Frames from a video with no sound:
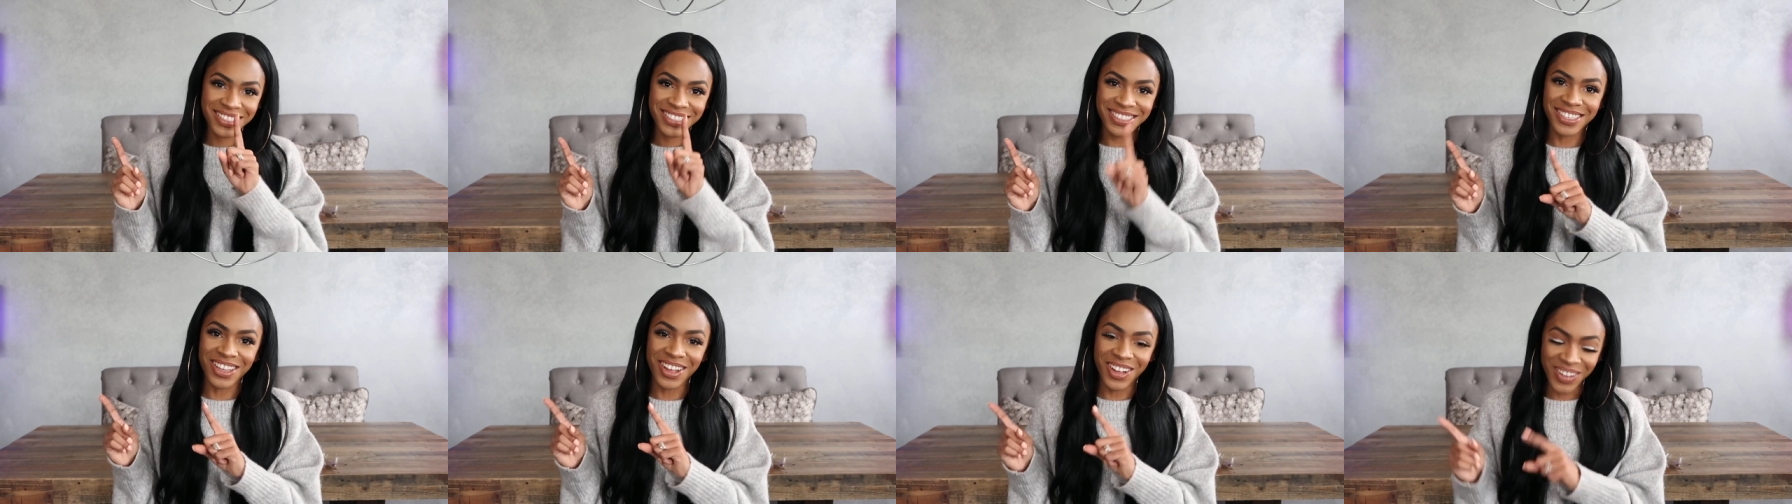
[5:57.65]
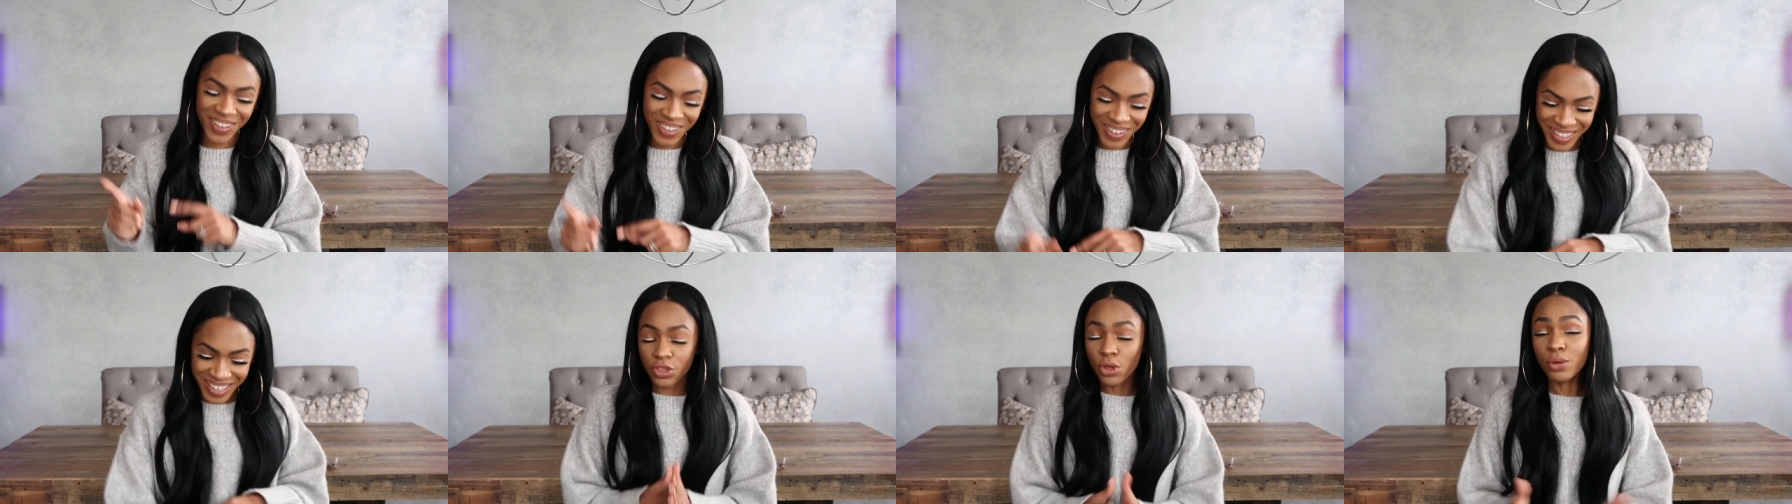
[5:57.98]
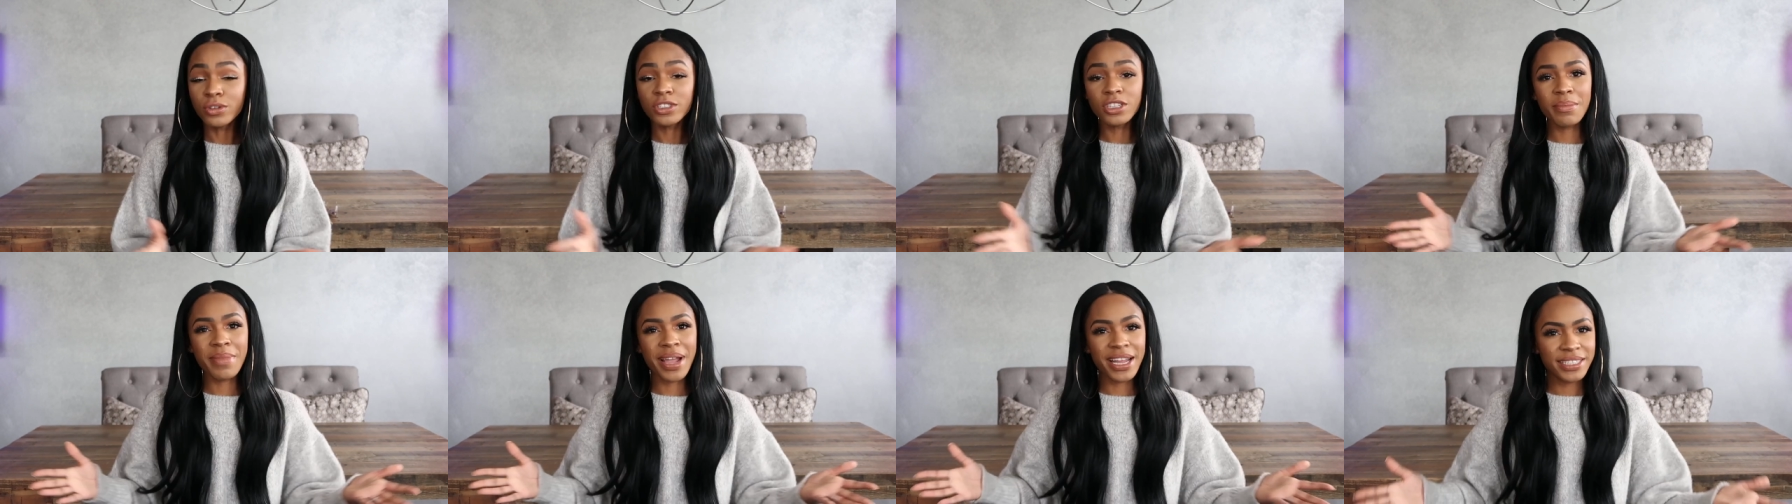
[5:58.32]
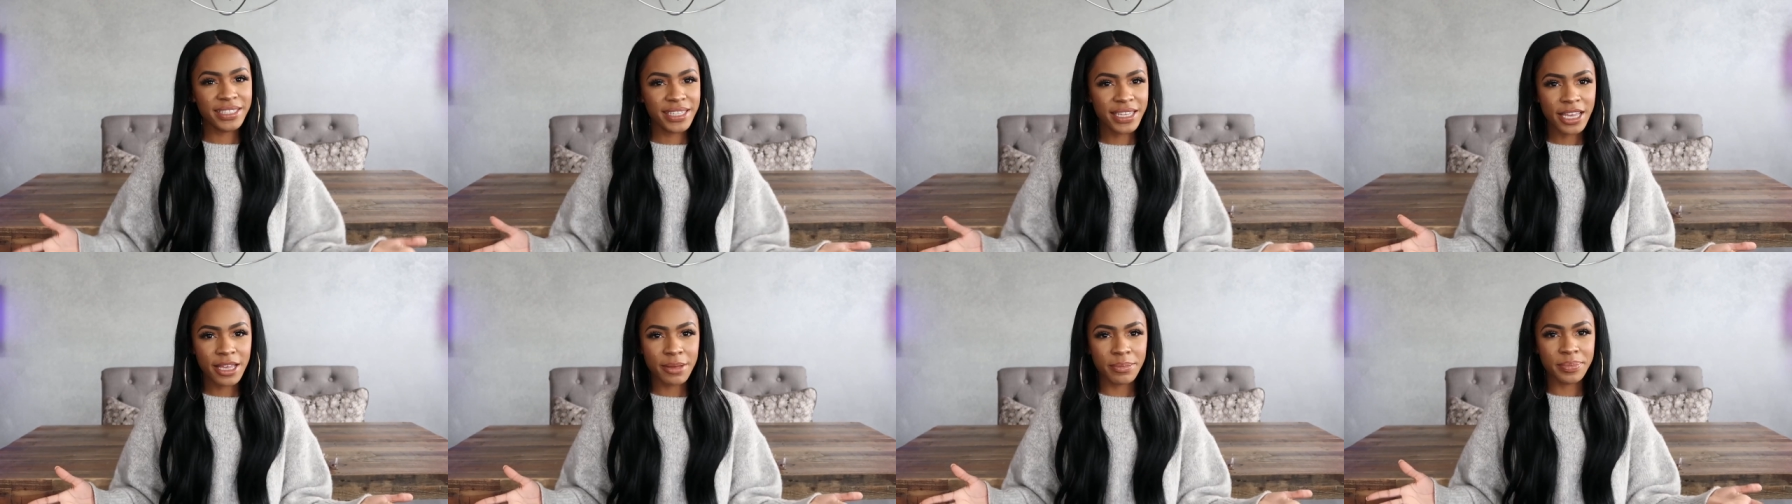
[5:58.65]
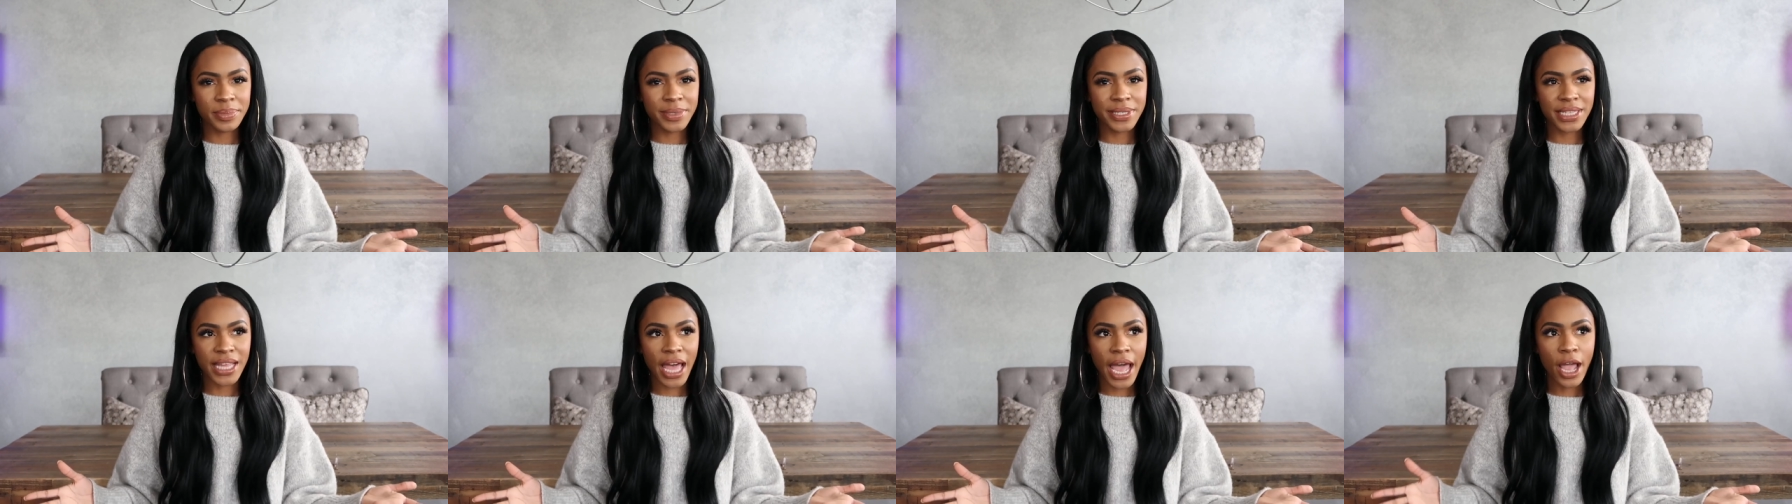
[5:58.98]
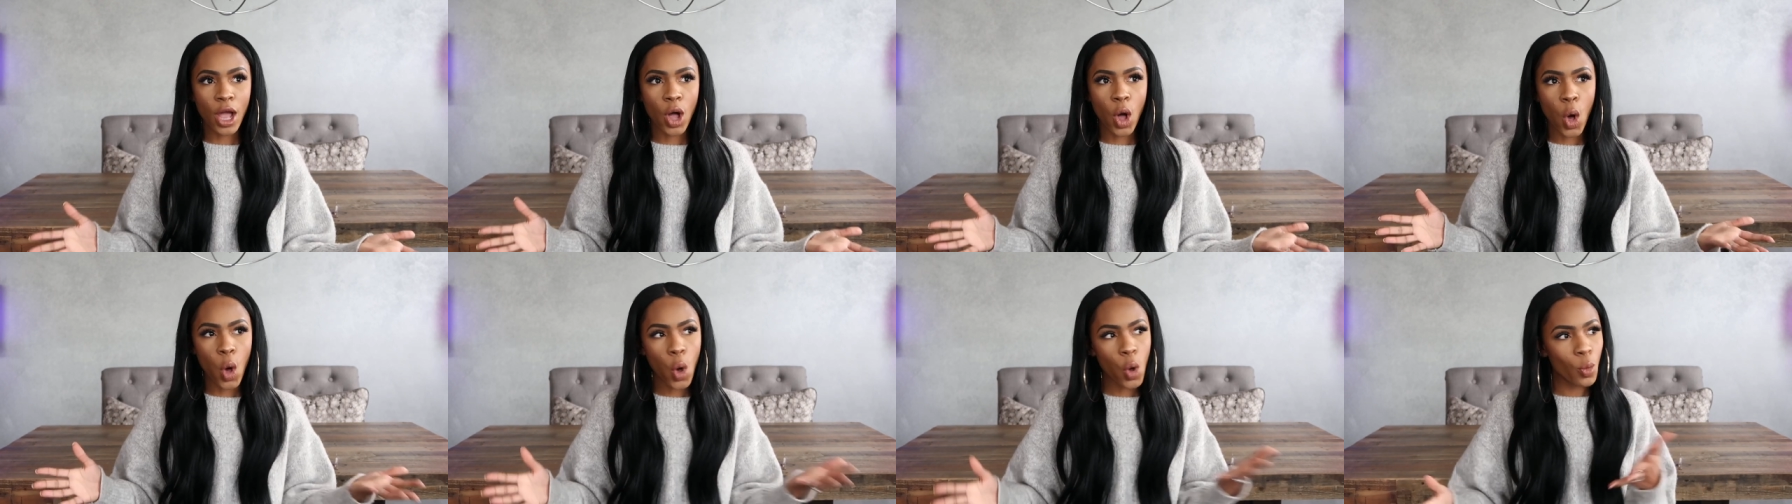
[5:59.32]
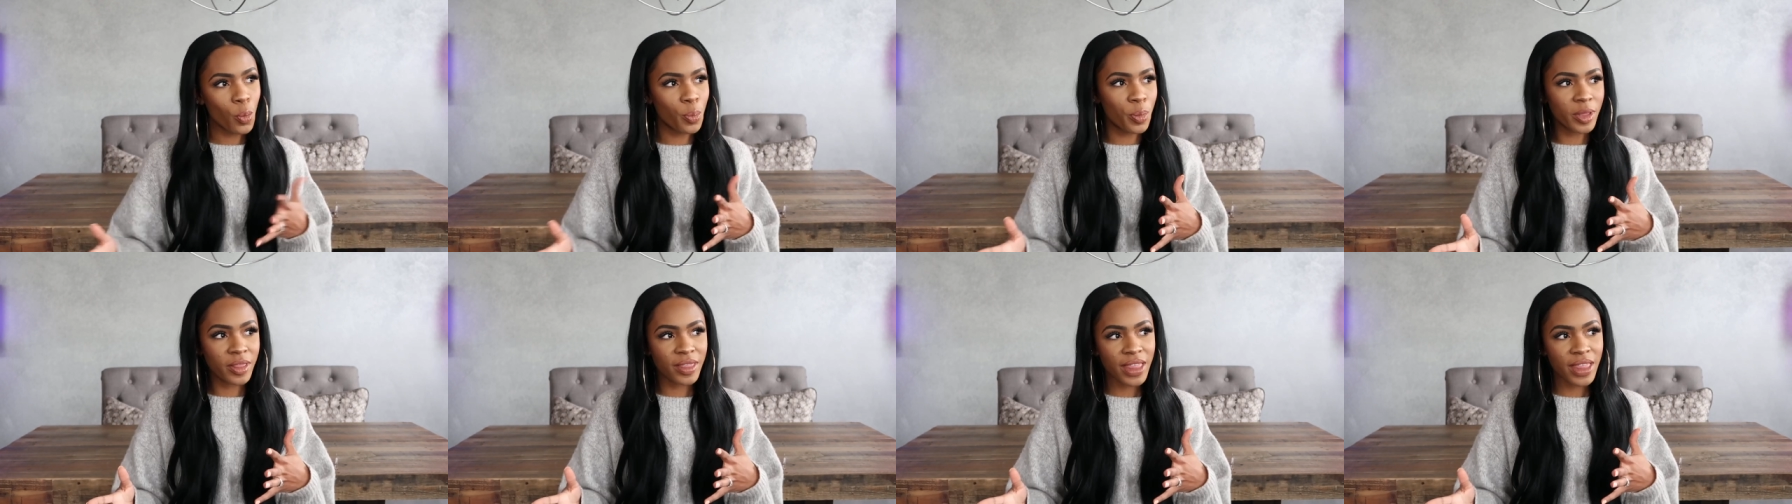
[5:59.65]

So those are my tips. I hope